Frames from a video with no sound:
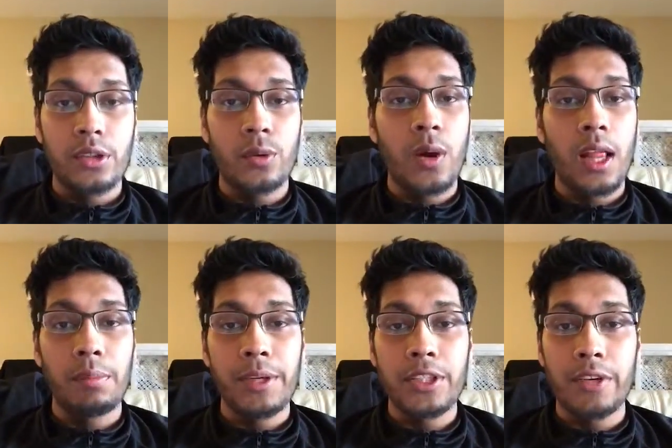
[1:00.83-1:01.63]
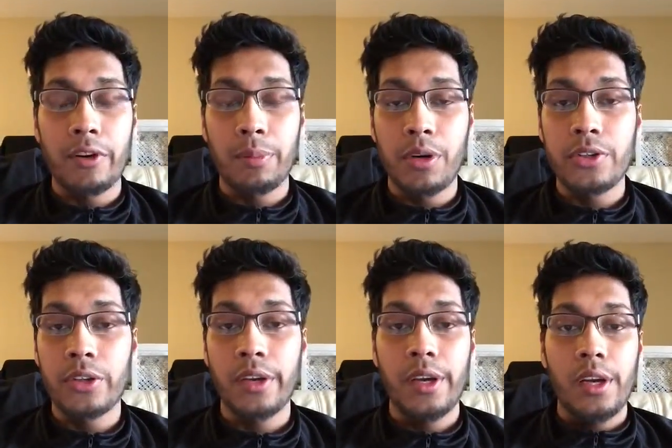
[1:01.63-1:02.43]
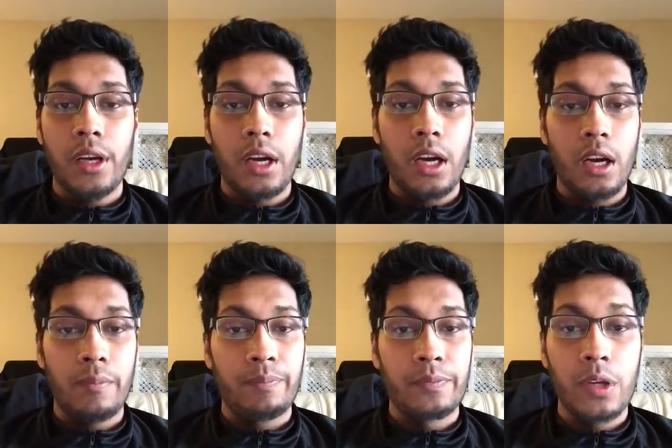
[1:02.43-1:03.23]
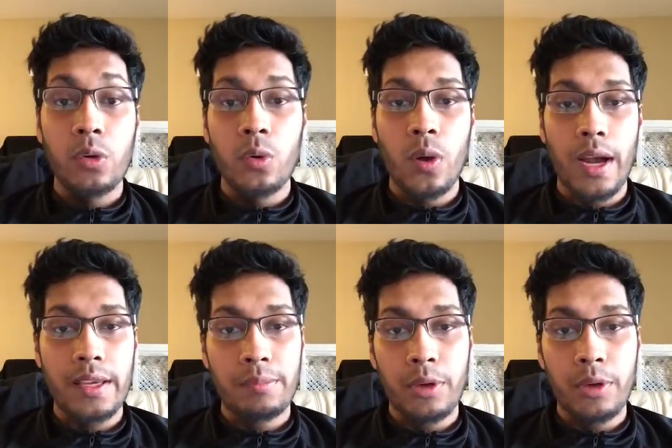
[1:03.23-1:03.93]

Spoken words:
to help each and every person who I